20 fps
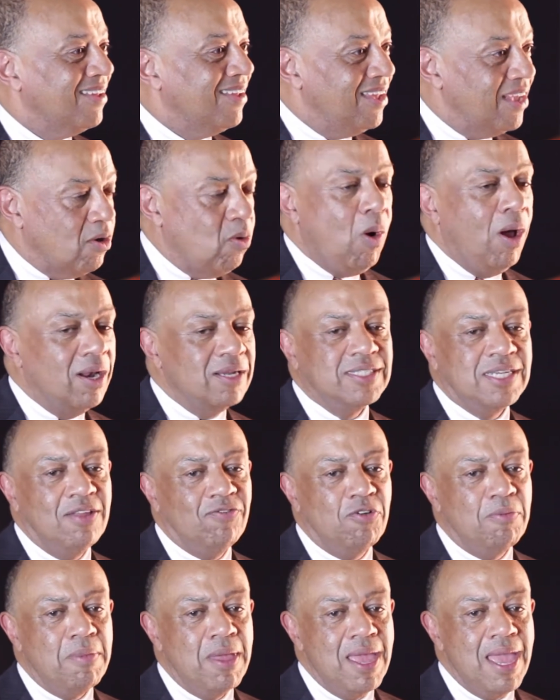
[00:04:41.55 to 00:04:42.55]
Equality
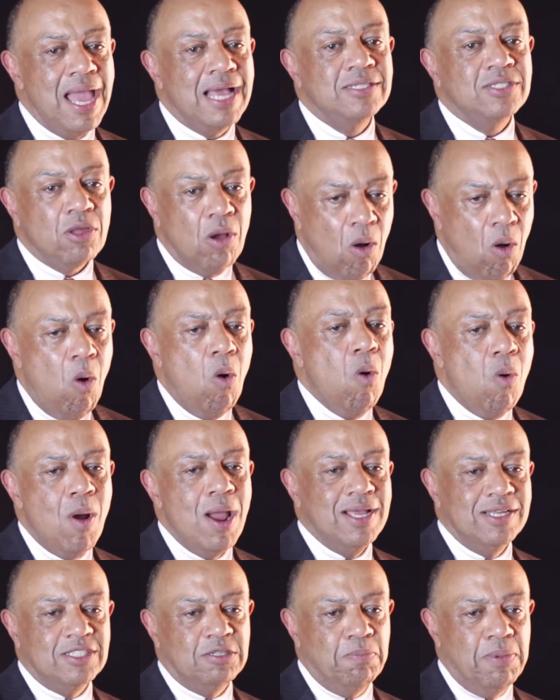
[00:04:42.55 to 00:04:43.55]
for me has
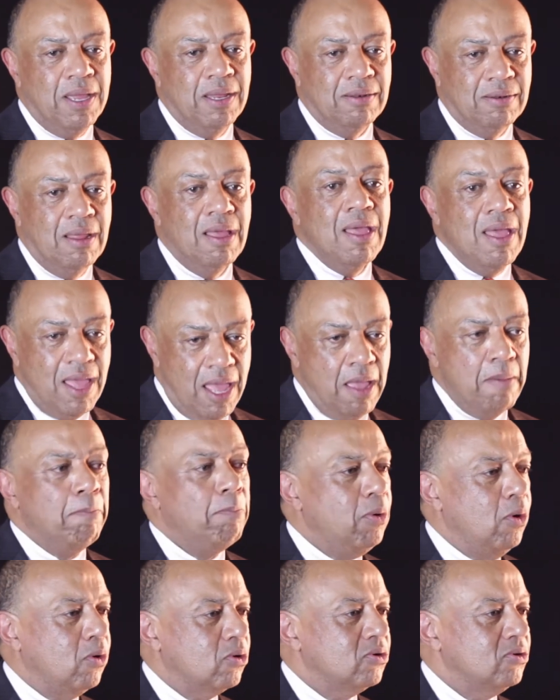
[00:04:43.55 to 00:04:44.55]
always been
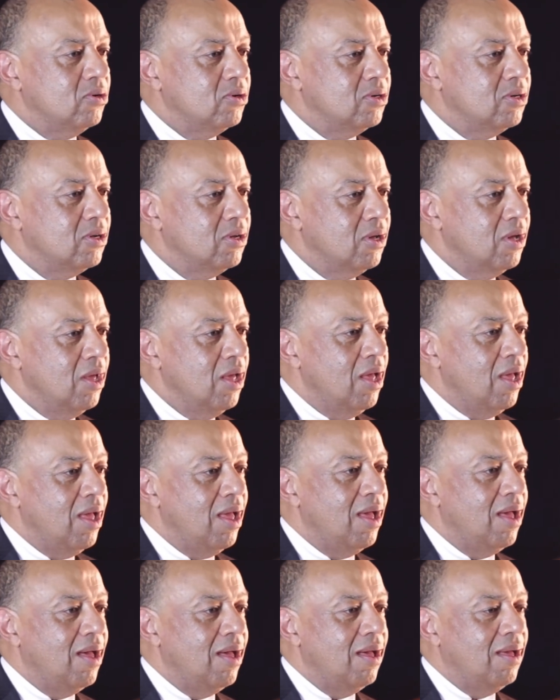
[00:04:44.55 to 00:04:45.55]
important.
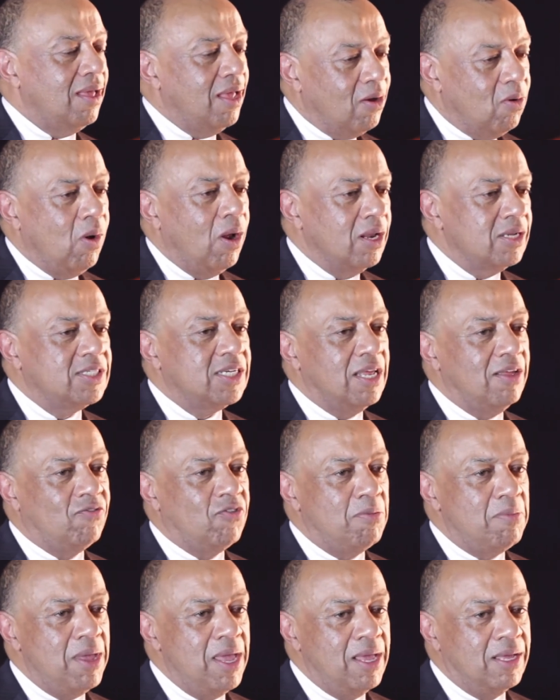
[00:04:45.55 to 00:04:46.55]
Equality
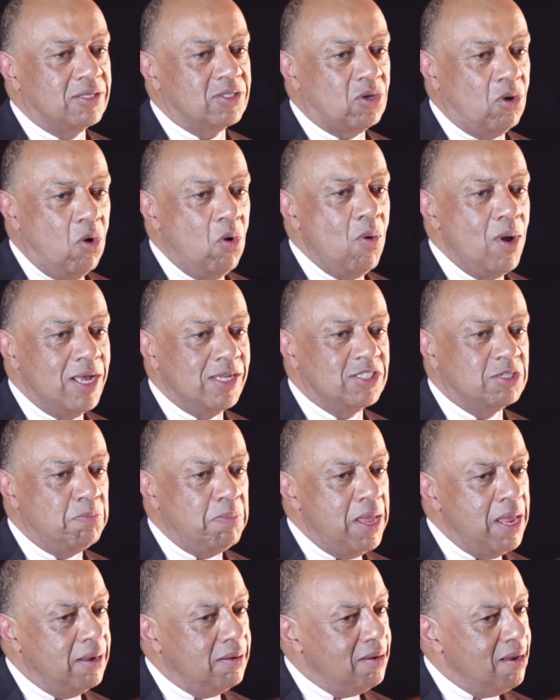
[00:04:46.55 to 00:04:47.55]
for me has always
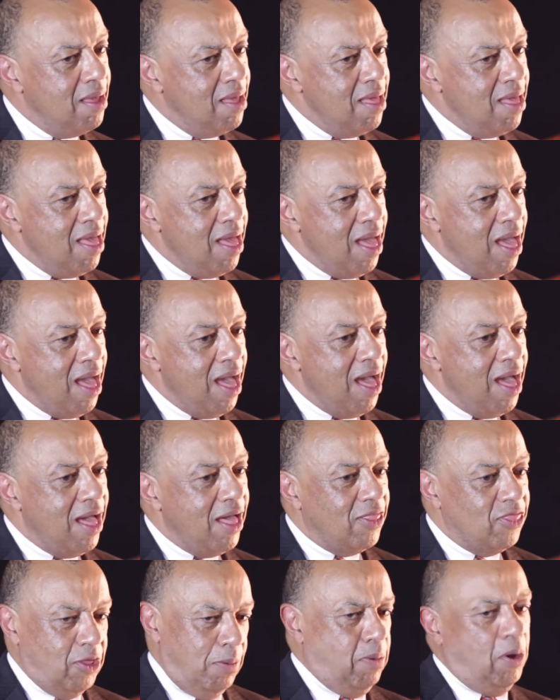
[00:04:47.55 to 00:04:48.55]
been
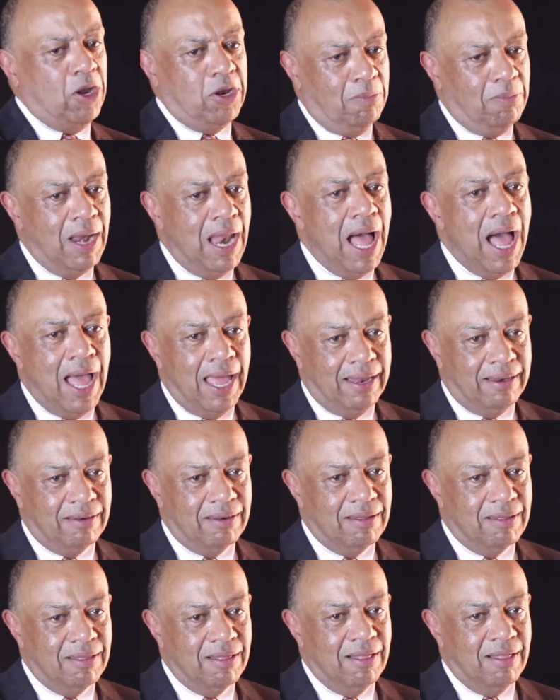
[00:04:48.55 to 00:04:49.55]
the bottom line,
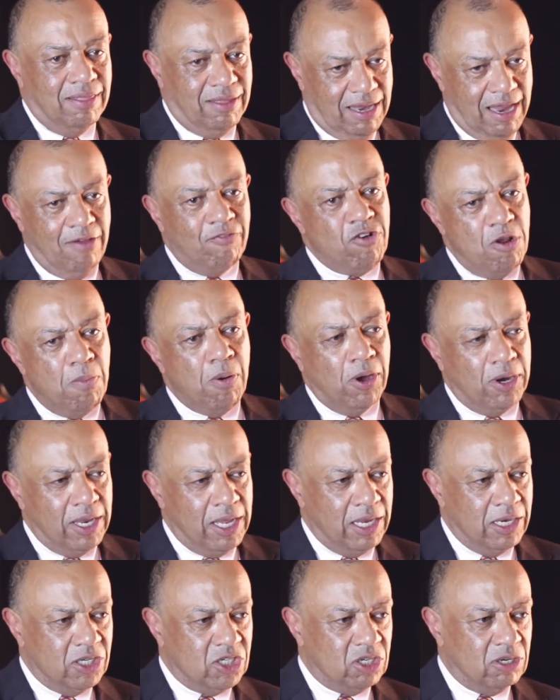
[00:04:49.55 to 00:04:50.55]
that
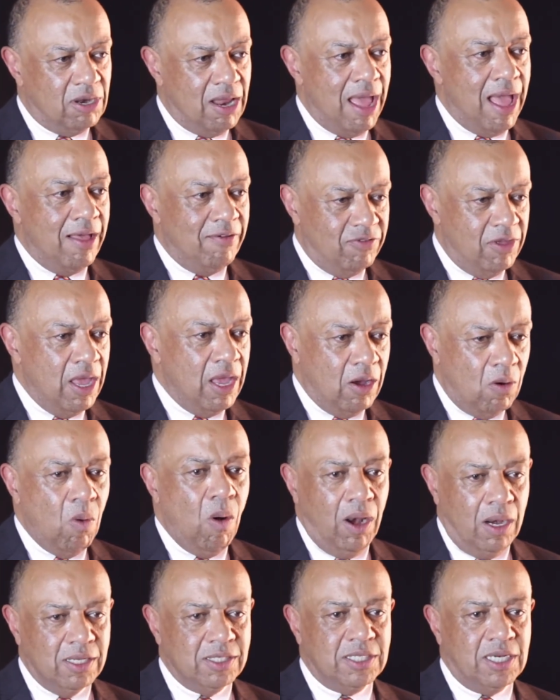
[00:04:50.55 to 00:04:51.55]
everybody should have
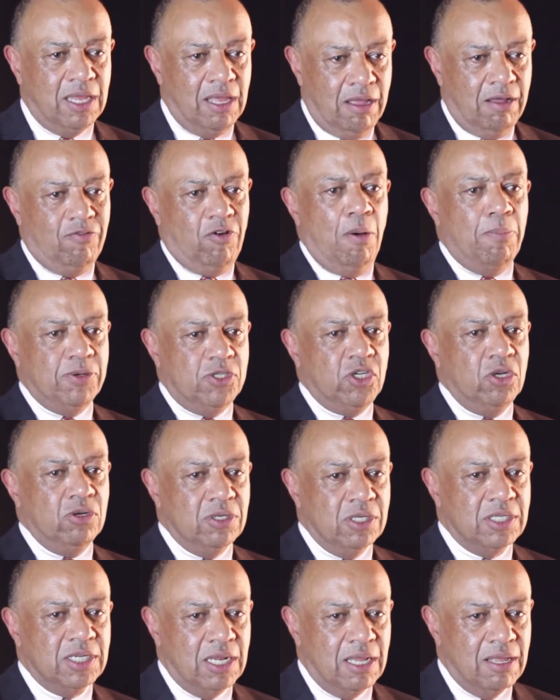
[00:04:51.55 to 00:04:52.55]
equality of
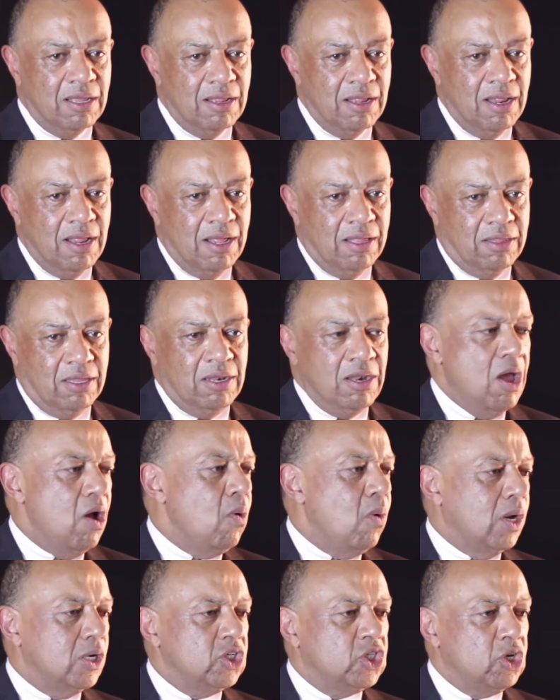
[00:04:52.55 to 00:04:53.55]
opportunity, that no
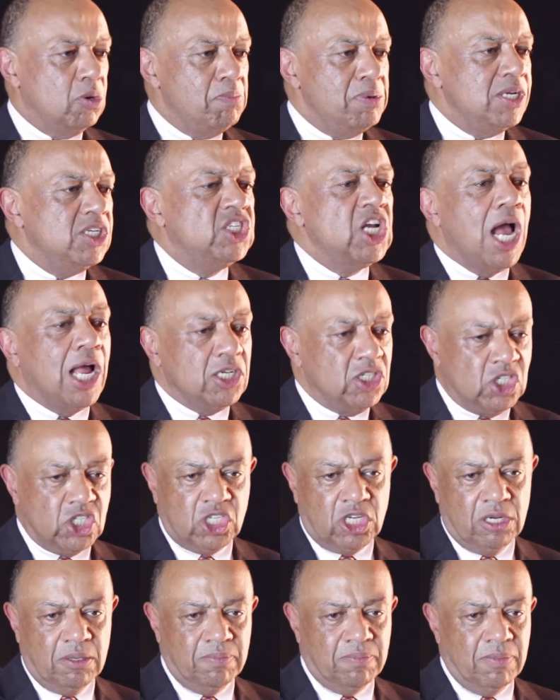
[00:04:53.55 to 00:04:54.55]
one should be
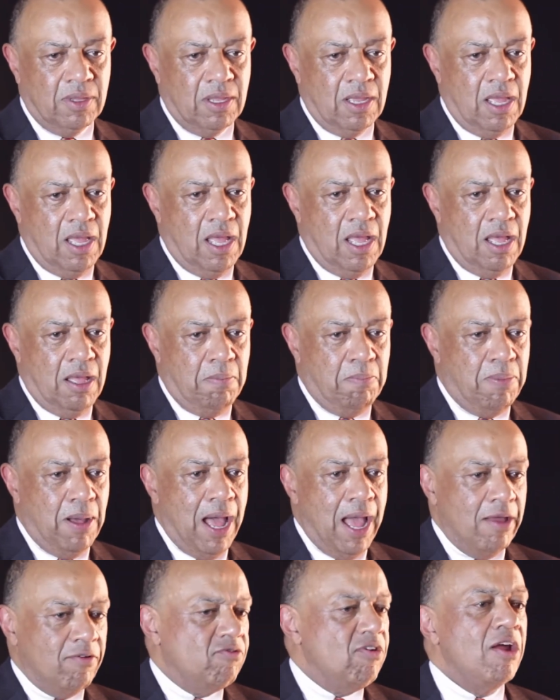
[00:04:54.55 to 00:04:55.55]
judged
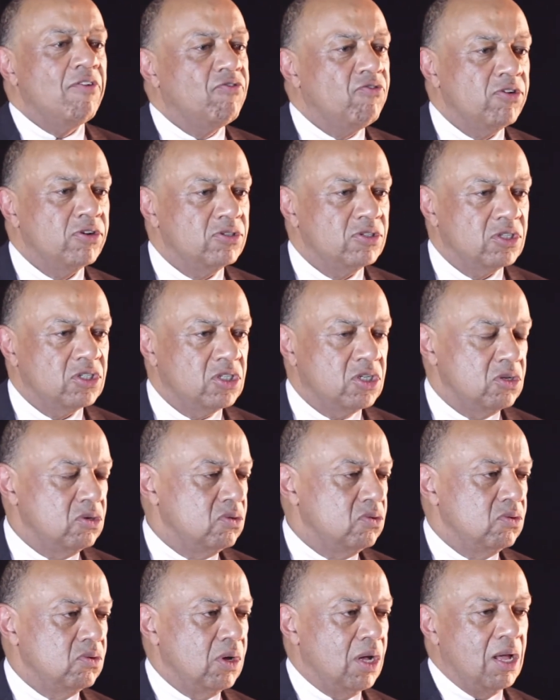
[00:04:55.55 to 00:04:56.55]
by reference
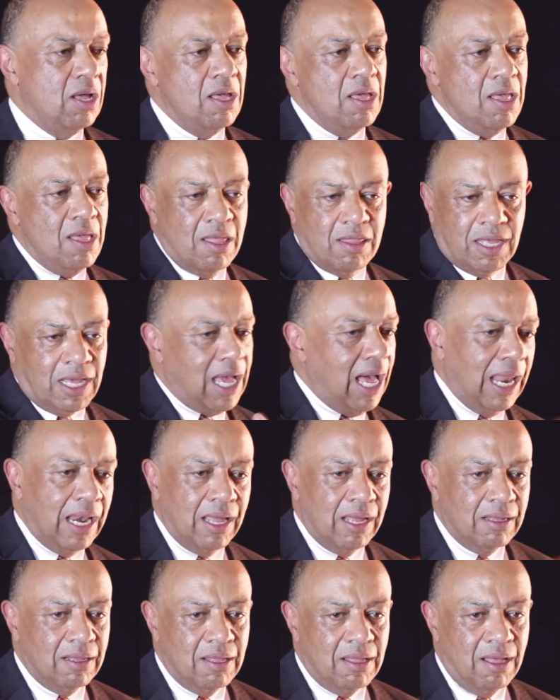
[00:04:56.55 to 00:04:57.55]
to the
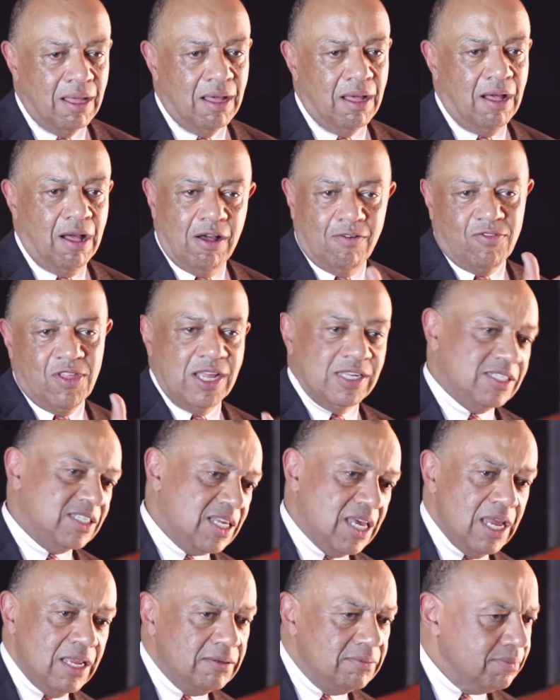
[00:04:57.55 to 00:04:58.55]
color of their
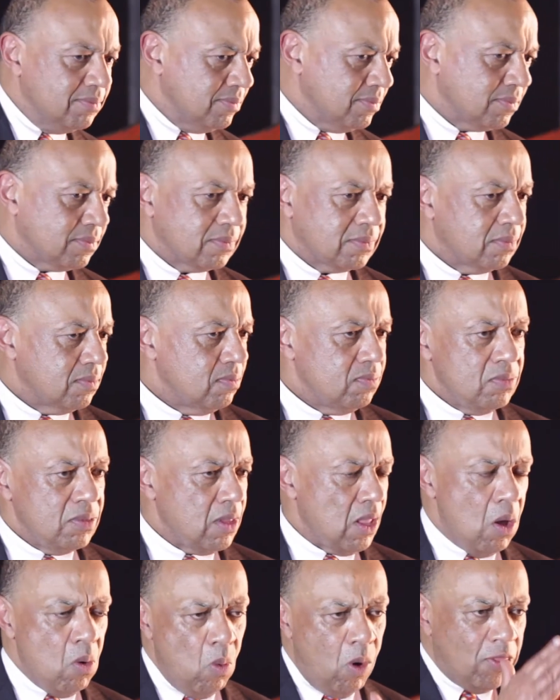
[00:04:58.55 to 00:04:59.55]
skin,
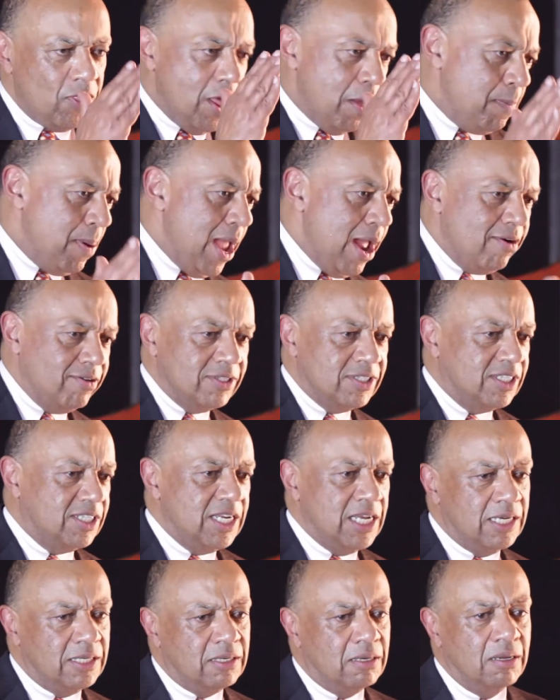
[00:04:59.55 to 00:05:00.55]
what their parents
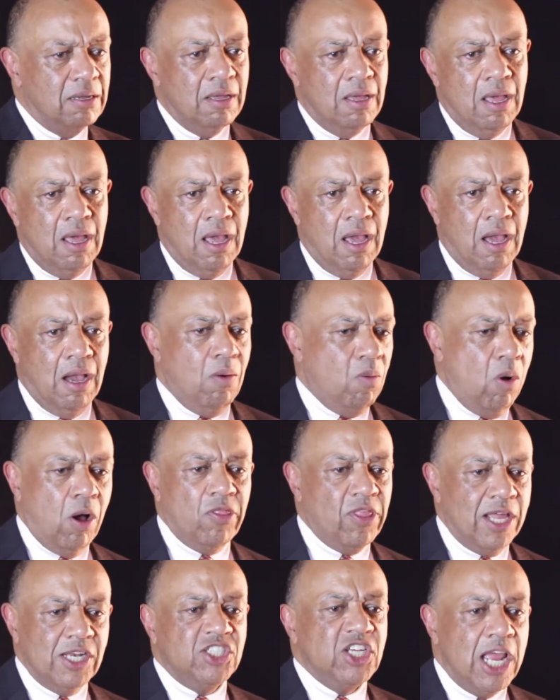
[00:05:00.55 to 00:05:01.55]
did,
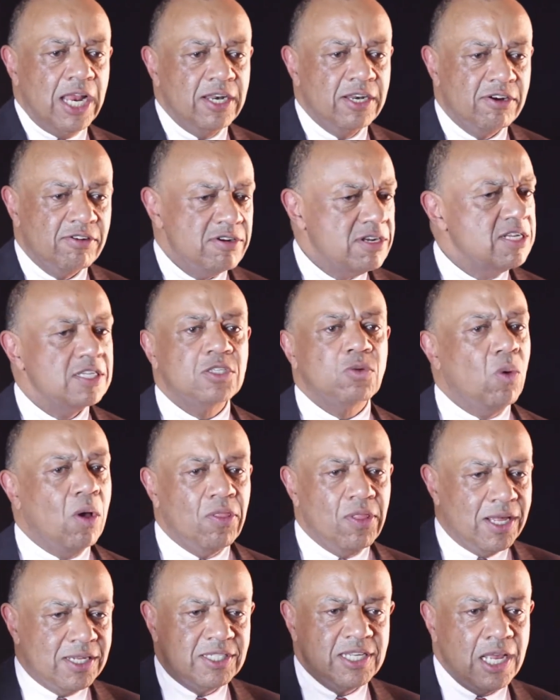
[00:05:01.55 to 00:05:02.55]
what their gender is,
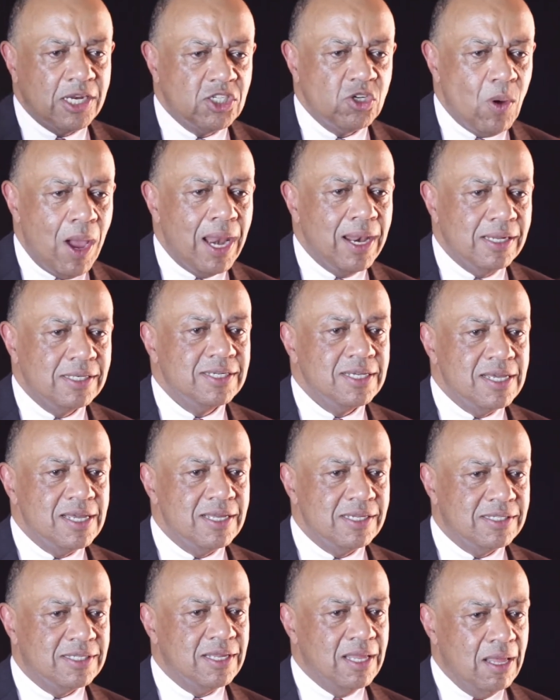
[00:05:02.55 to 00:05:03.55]
what their sexuality
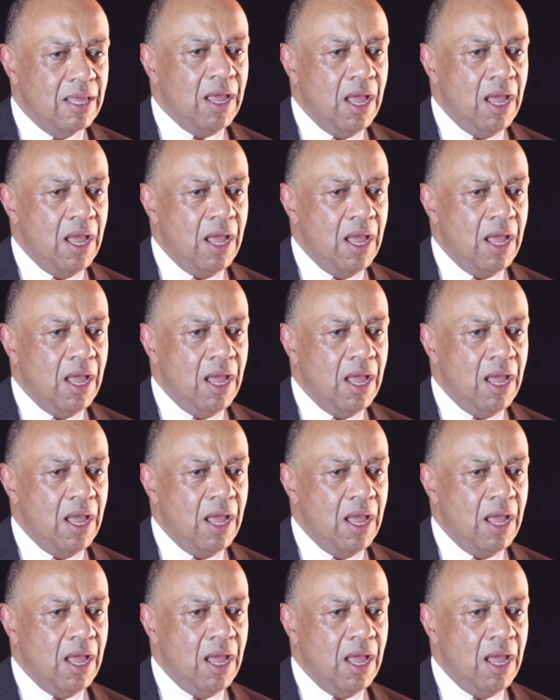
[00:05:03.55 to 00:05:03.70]
is.